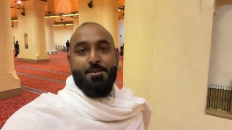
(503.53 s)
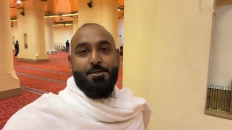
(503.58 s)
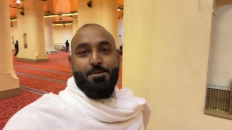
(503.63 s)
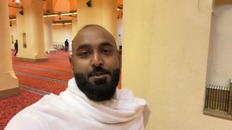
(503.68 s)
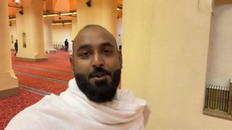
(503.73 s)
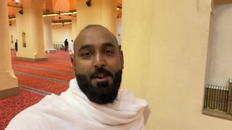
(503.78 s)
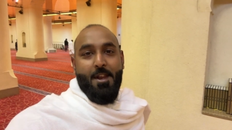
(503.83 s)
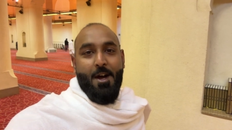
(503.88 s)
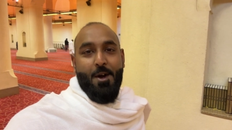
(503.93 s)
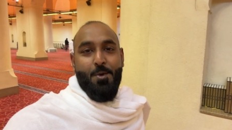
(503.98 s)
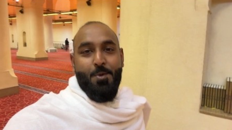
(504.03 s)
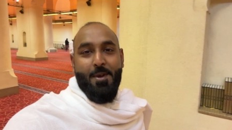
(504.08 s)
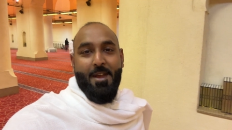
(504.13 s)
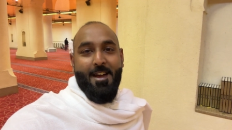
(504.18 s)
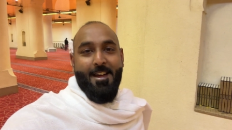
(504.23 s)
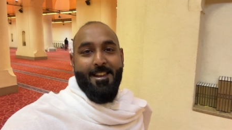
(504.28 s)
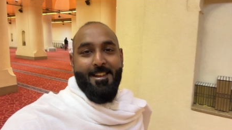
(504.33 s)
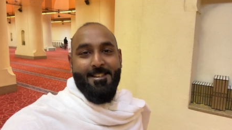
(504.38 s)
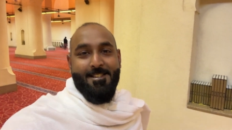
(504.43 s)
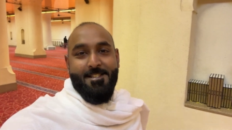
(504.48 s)
So now we
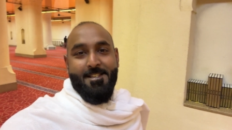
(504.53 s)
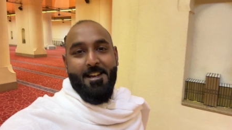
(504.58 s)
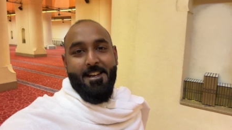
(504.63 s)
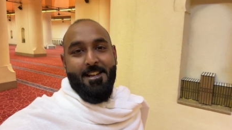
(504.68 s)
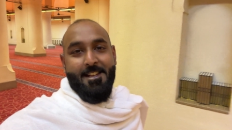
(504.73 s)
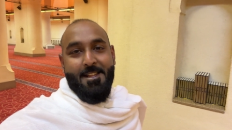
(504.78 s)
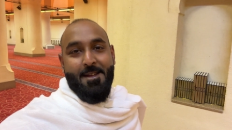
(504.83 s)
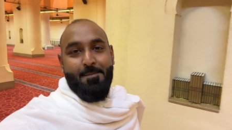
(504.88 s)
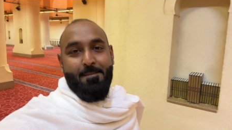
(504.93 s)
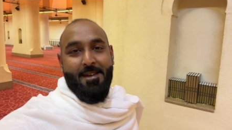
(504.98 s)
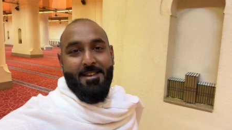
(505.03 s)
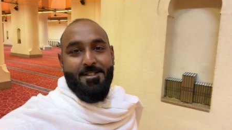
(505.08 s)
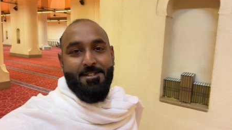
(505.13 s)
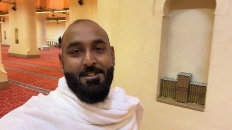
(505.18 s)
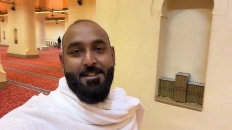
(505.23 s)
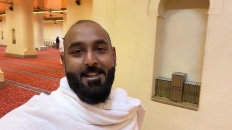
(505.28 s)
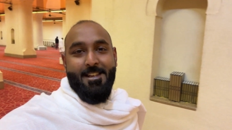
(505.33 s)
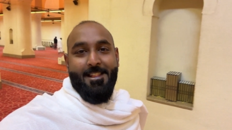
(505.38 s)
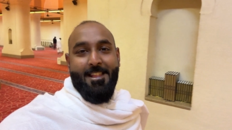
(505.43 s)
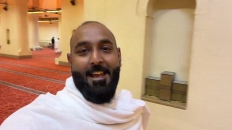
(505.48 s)
are inside the
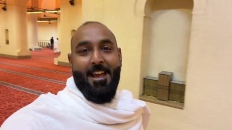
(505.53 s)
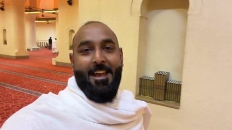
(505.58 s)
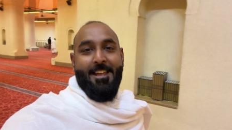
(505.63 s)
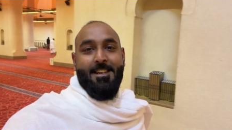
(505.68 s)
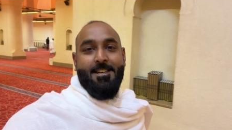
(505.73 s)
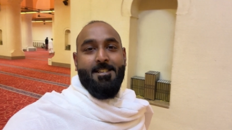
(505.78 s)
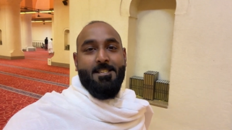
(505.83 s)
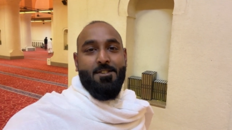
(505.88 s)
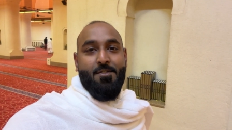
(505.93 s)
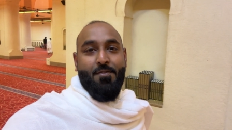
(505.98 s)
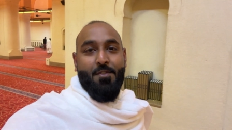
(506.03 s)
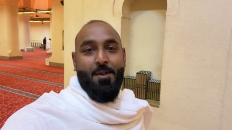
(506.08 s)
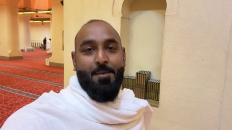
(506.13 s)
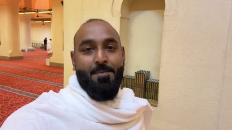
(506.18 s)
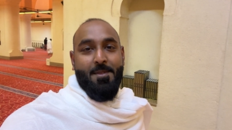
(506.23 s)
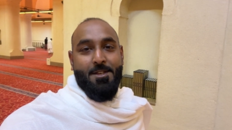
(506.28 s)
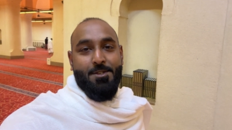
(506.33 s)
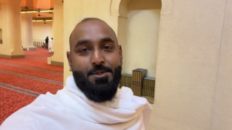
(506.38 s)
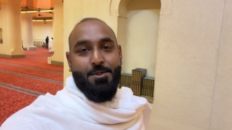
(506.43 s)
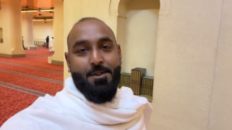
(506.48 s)
masjid, and it is from
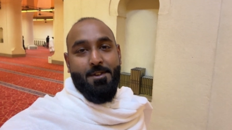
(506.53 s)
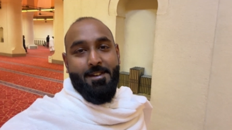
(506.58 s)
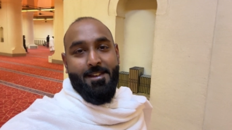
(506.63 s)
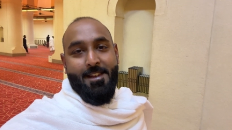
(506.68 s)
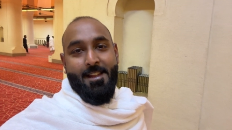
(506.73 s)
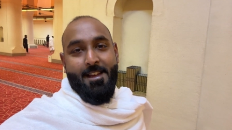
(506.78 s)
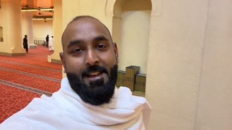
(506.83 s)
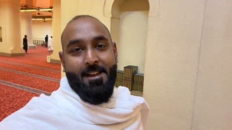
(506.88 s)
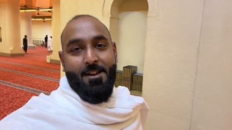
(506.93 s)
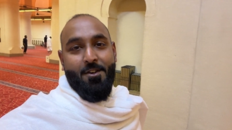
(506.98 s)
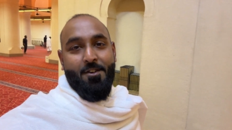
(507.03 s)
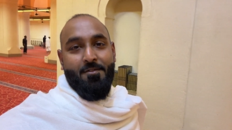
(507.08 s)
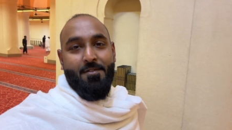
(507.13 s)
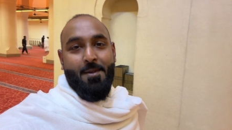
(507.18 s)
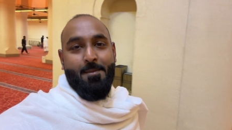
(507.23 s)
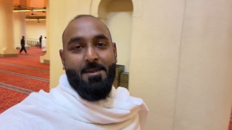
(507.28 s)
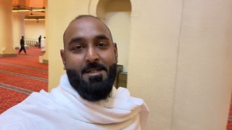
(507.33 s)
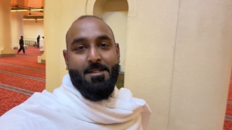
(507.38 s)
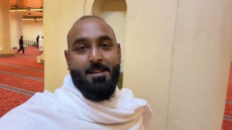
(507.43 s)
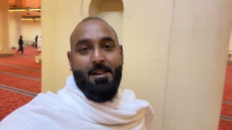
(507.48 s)
the sunnah of
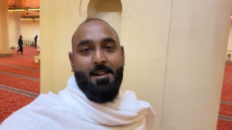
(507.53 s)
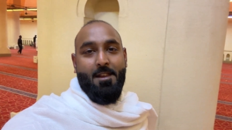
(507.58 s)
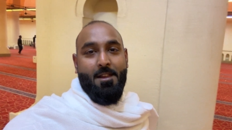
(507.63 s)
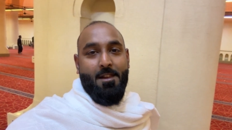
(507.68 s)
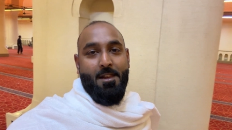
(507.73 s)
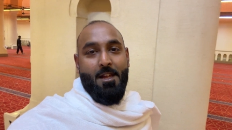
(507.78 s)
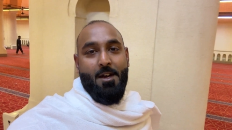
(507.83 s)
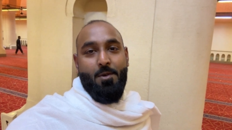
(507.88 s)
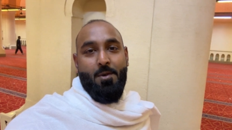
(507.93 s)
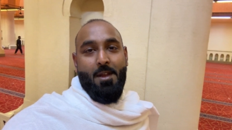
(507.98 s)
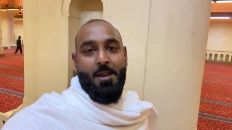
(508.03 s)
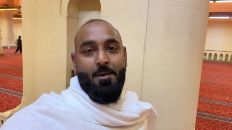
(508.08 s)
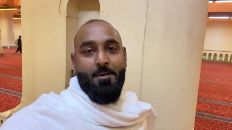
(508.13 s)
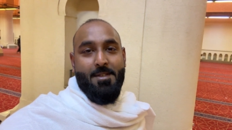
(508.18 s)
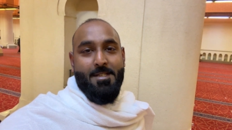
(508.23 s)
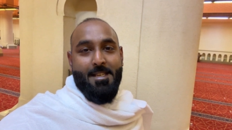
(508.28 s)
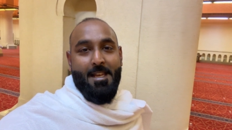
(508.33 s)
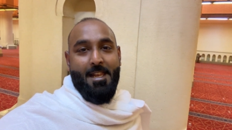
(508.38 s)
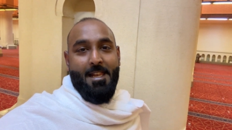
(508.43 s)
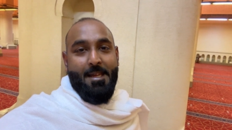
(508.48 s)
Nabi sallallahu alaihi
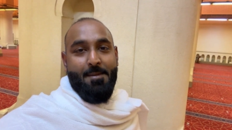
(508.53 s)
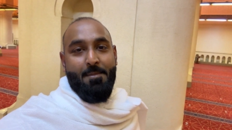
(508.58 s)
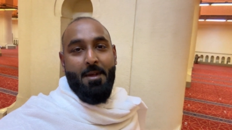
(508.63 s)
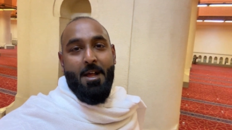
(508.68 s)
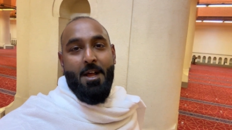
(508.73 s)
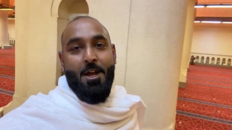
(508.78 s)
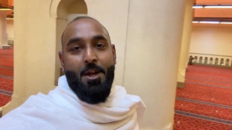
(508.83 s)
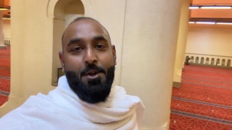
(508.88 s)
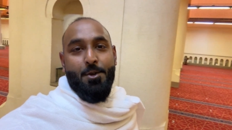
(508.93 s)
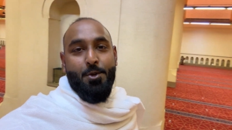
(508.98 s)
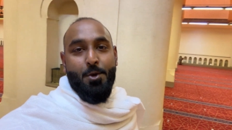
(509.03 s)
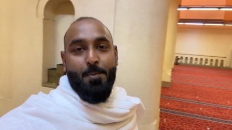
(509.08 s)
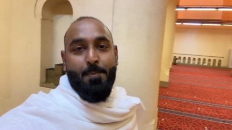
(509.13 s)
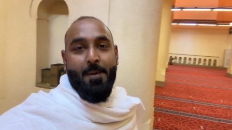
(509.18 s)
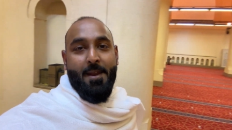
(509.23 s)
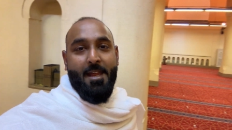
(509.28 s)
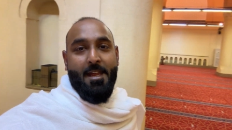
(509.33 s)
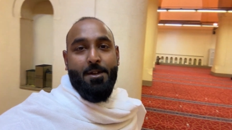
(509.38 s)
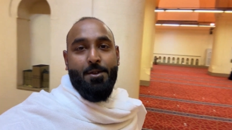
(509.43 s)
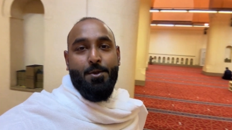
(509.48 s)
wasallam to
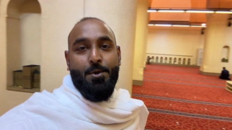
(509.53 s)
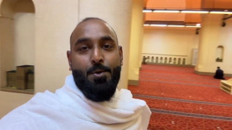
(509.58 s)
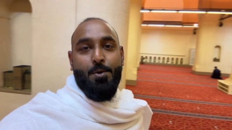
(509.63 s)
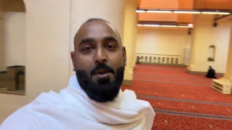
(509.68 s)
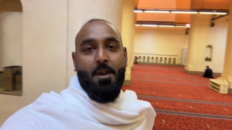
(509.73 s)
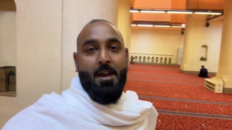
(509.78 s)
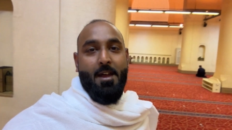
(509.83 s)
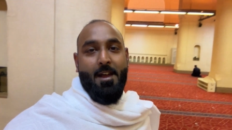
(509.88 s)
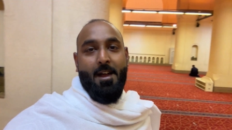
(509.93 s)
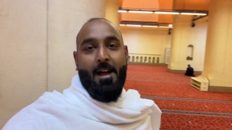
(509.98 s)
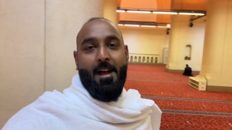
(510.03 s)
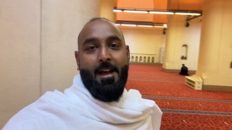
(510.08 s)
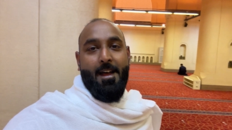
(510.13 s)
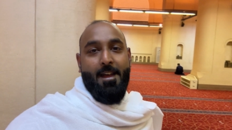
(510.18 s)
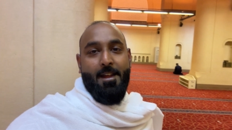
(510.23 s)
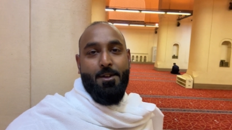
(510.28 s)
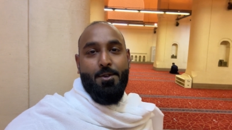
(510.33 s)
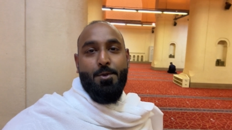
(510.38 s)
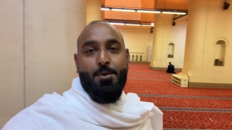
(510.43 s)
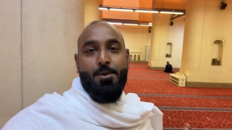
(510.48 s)
pray 2
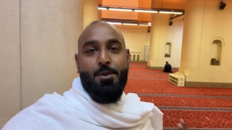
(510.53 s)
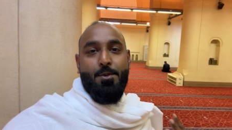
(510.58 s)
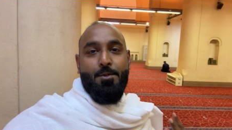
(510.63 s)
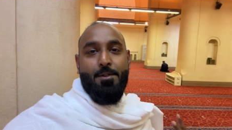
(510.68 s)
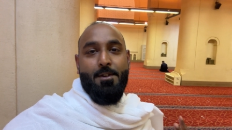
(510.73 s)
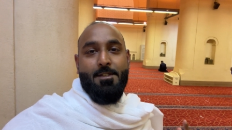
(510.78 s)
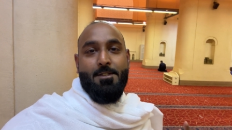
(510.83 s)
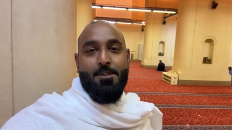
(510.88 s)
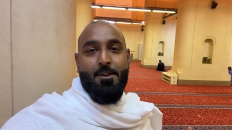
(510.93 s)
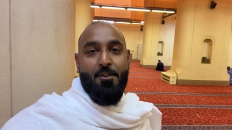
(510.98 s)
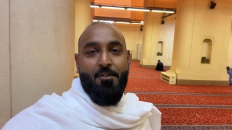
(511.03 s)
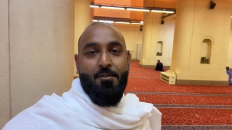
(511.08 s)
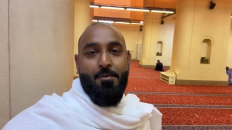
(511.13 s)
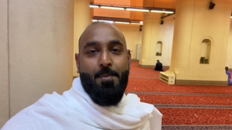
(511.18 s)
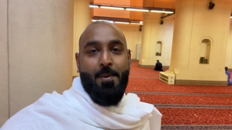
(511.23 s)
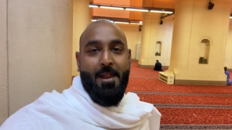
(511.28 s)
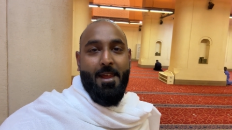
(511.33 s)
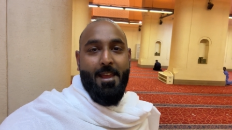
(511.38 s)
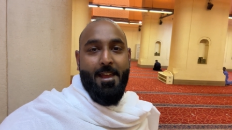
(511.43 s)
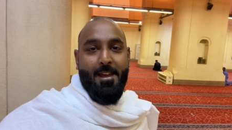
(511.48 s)
rak'ah, 2 units of
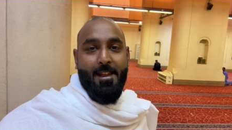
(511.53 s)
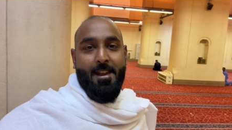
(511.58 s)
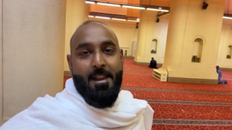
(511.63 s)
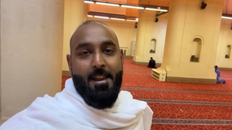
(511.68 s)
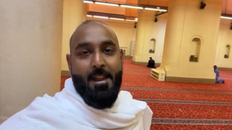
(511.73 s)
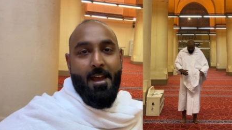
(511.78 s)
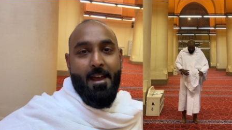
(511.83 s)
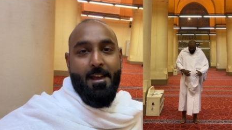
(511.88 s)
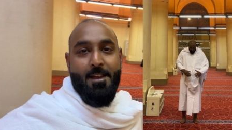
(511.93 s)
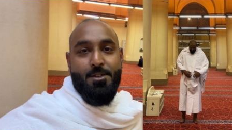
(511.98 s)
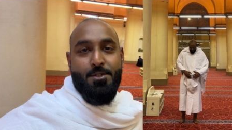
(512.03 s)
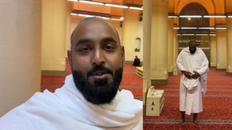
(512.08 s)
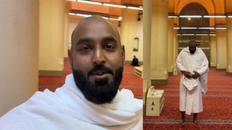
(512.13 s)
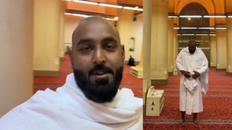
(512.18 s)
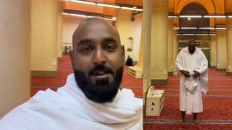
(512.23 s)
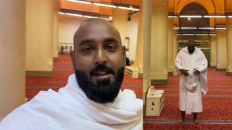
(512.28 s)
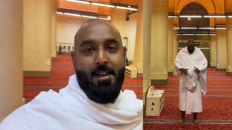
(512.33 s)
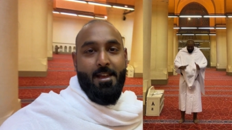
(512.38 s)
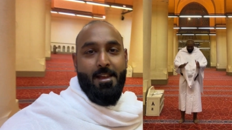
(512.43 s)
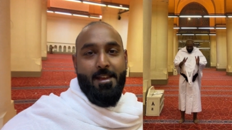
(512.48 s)
prayer,
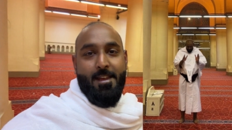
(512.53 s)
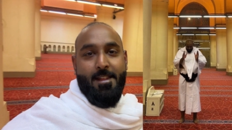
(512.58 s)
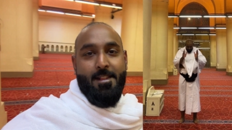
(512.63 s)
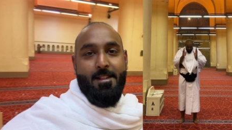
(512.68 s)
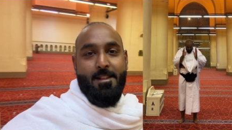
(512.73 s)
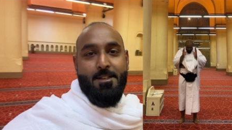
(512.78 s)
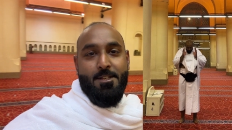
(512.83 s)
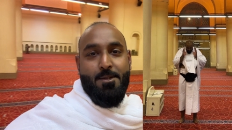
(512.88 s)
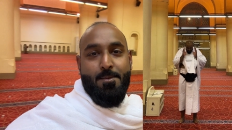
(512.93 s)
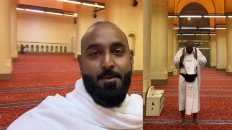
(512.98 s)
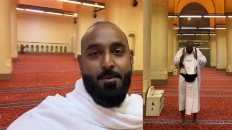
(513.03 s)
sunnah in this